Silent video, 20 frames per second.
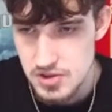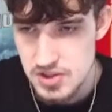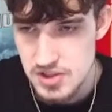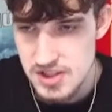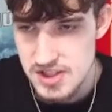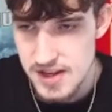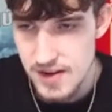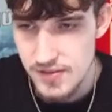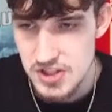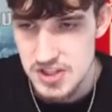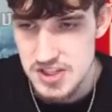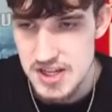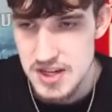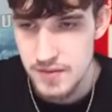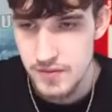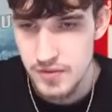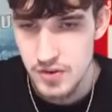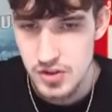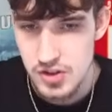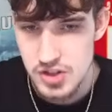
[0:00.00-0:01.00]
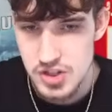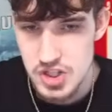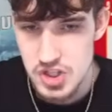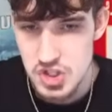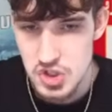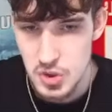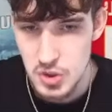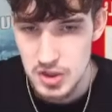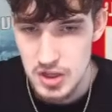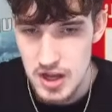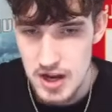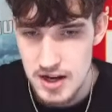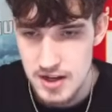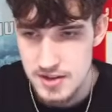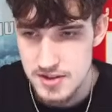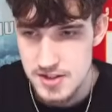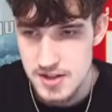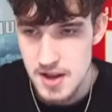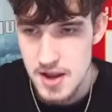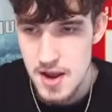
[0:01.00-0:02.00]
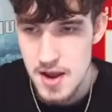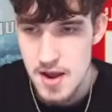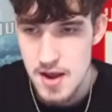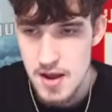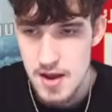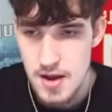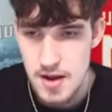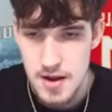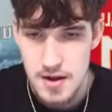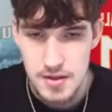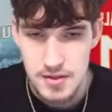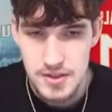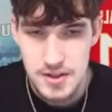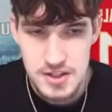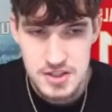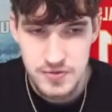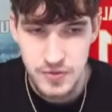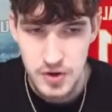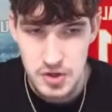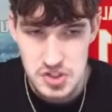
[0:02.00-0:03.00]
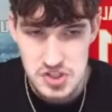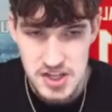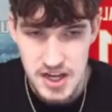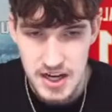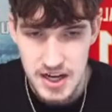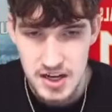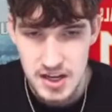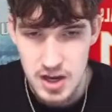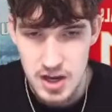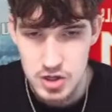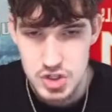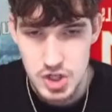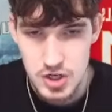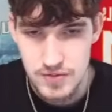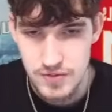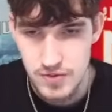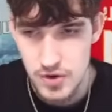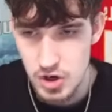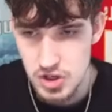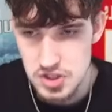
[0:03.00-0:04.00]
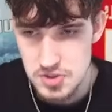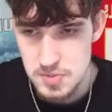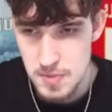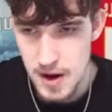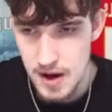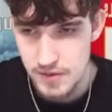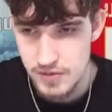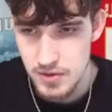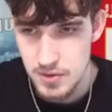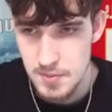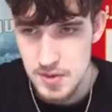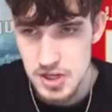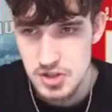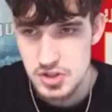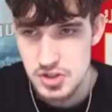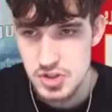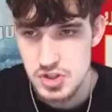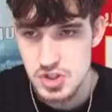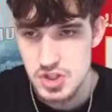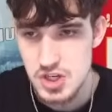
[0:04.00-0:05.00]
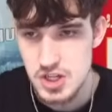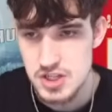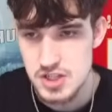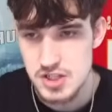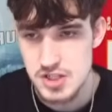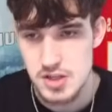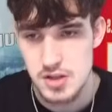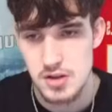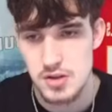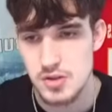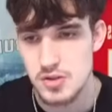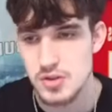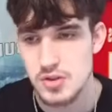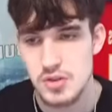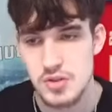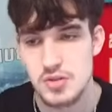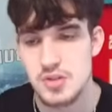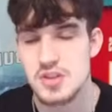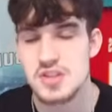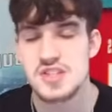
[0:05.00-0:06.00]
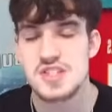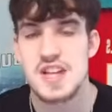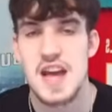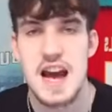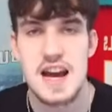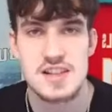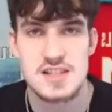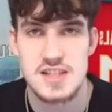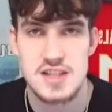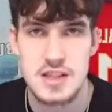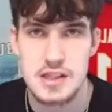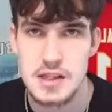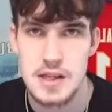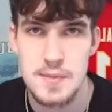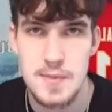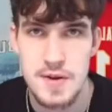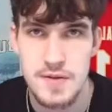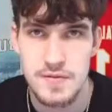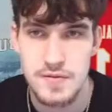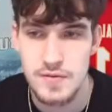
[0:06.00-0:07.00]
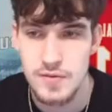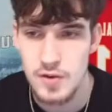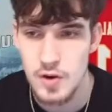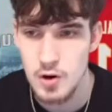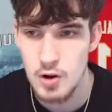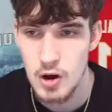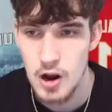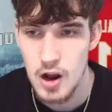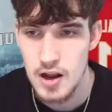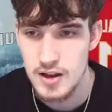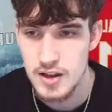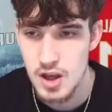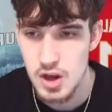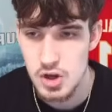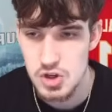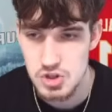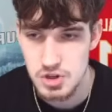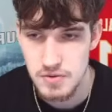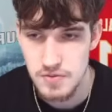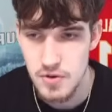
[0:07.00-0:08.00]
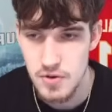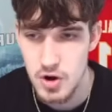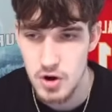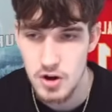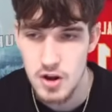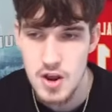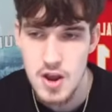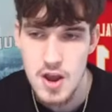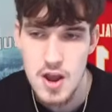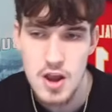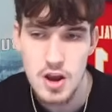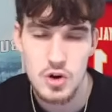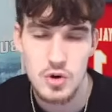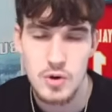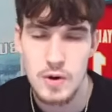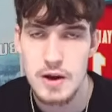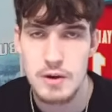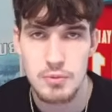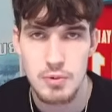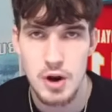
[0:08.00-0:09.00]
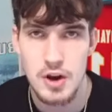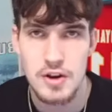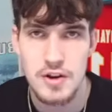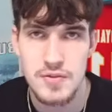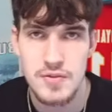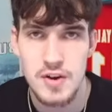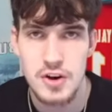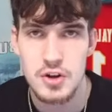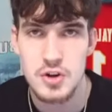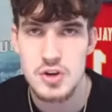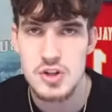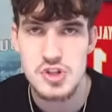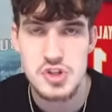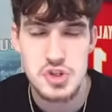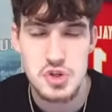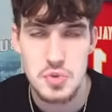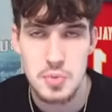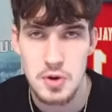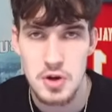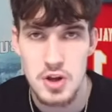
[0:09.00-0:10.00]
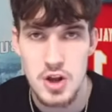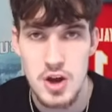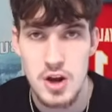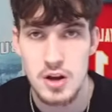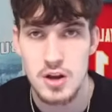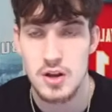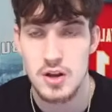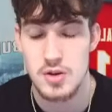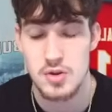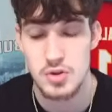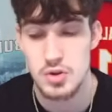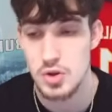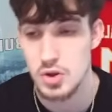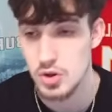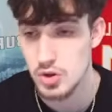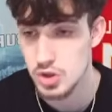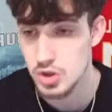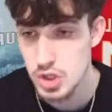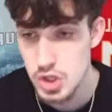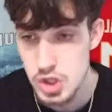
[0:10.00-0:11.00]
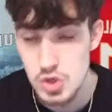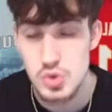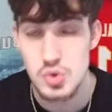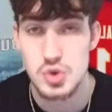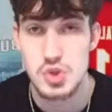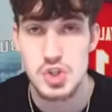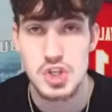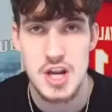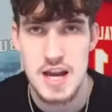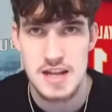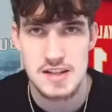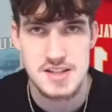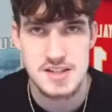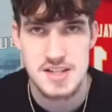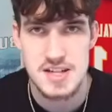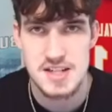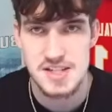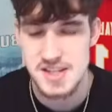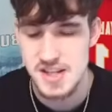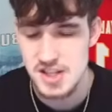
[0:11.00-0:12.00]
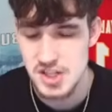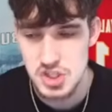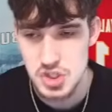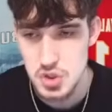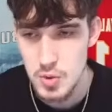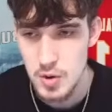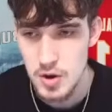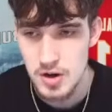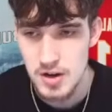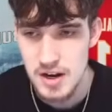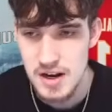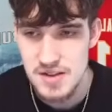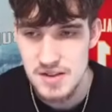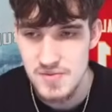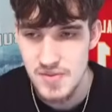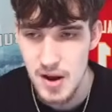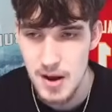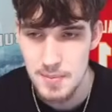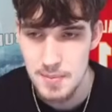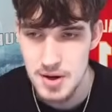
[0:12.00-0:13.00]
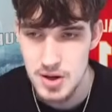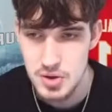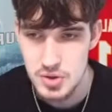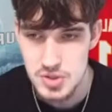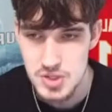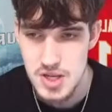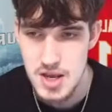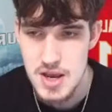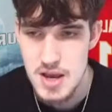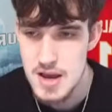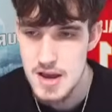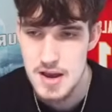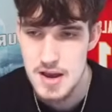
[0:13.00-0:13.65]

17 for the Detroit Lions. This feels like a Keldrick Falk spot for me. Just the sky's the limit for Keldrick Falk. Great run defender. He's super young, huge at 6'6", 285 pounds.